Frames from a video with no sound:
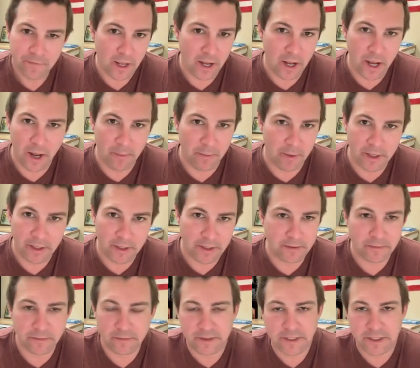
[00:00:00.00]

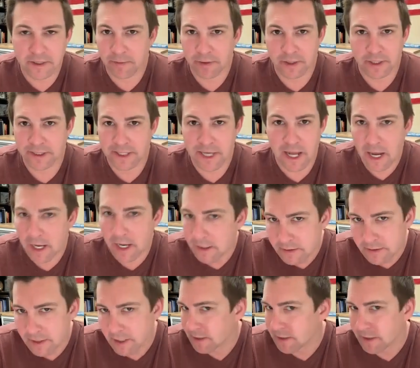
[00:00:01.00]
It's simply not
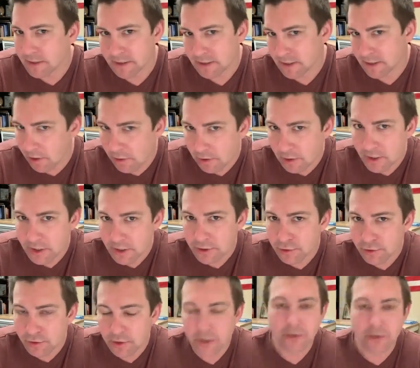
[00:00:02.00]
necessarily
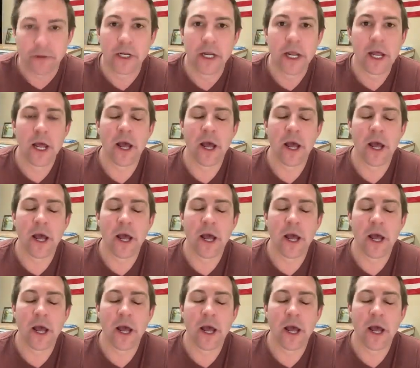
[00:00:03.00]
true.